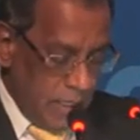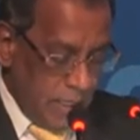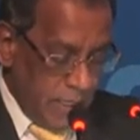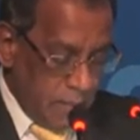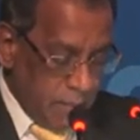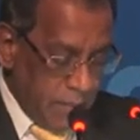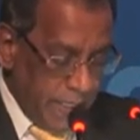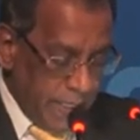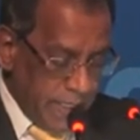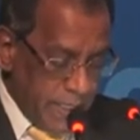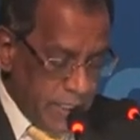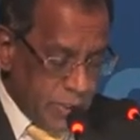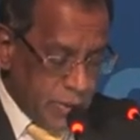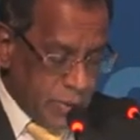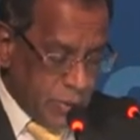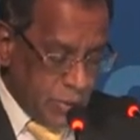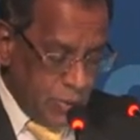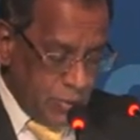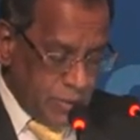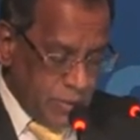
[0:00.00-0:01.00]
Many
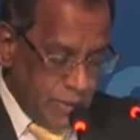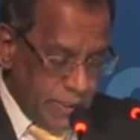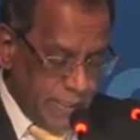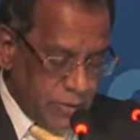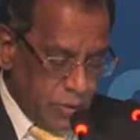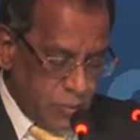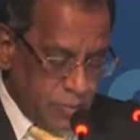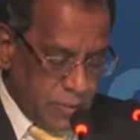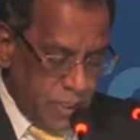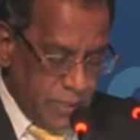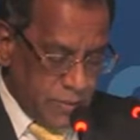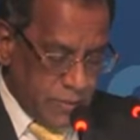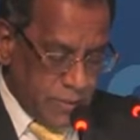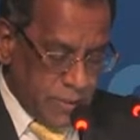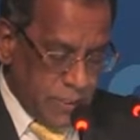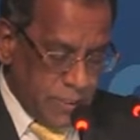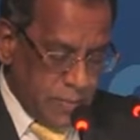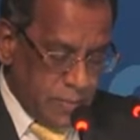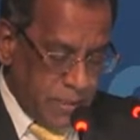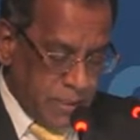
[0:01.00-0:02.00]
social enterprises
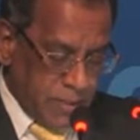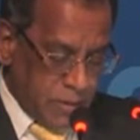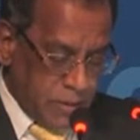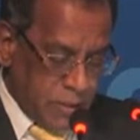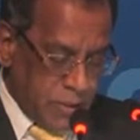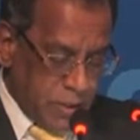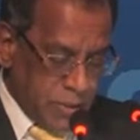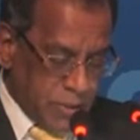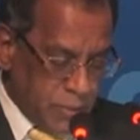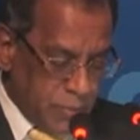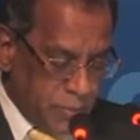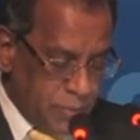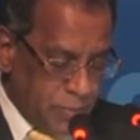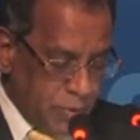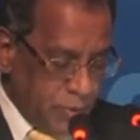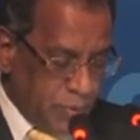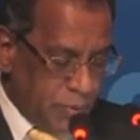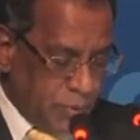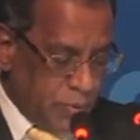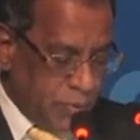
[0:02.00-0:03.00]
in particular
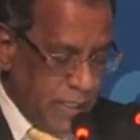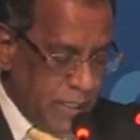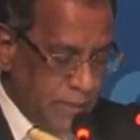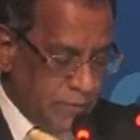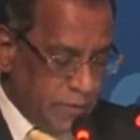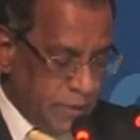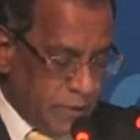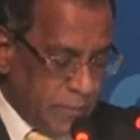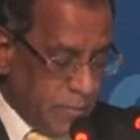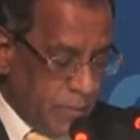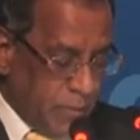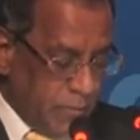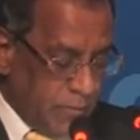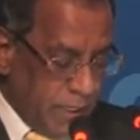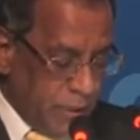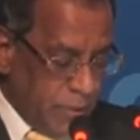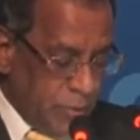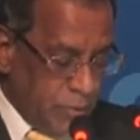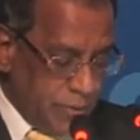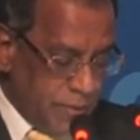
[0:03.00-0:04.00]
contribute to delivering
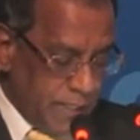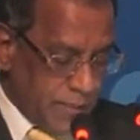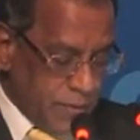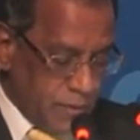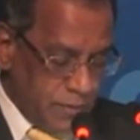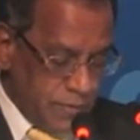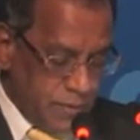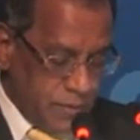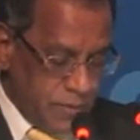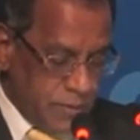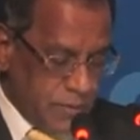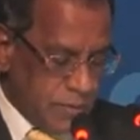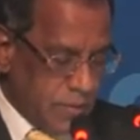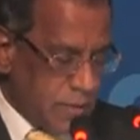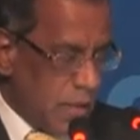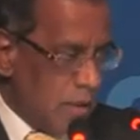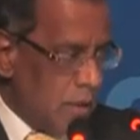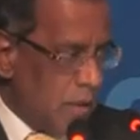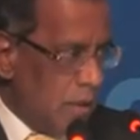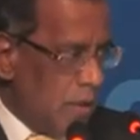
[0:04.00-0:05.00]
public goods and services
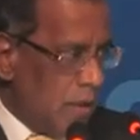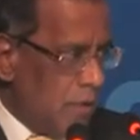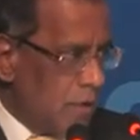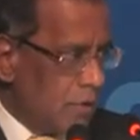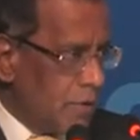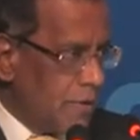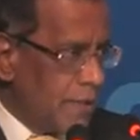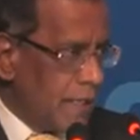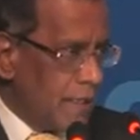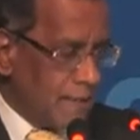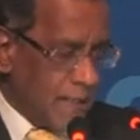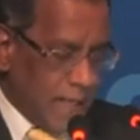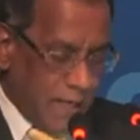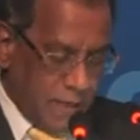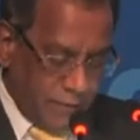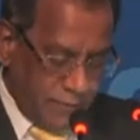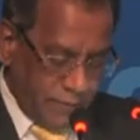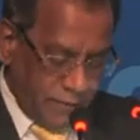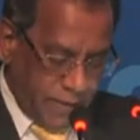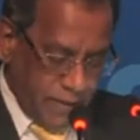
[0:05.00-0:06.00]
such as
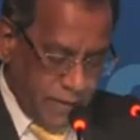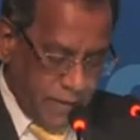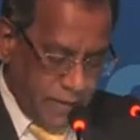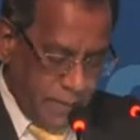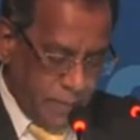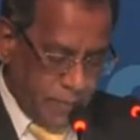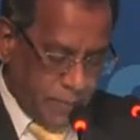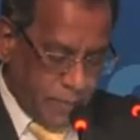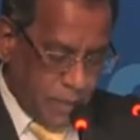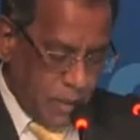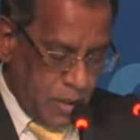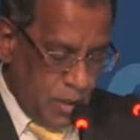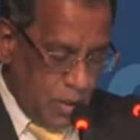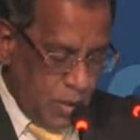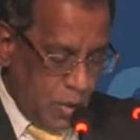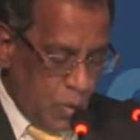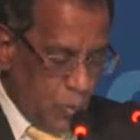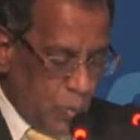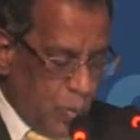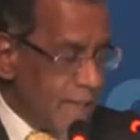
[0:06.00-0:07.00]
healthcare
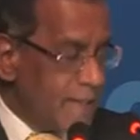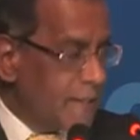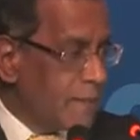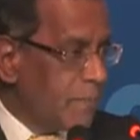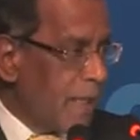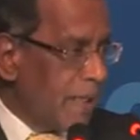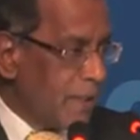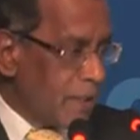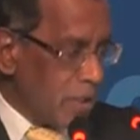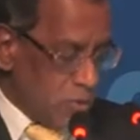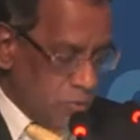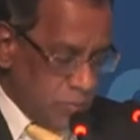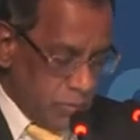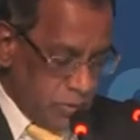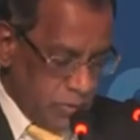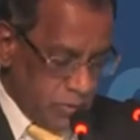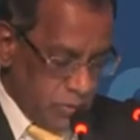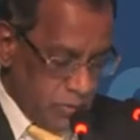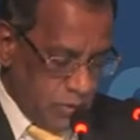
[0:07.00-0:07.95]
or waste management,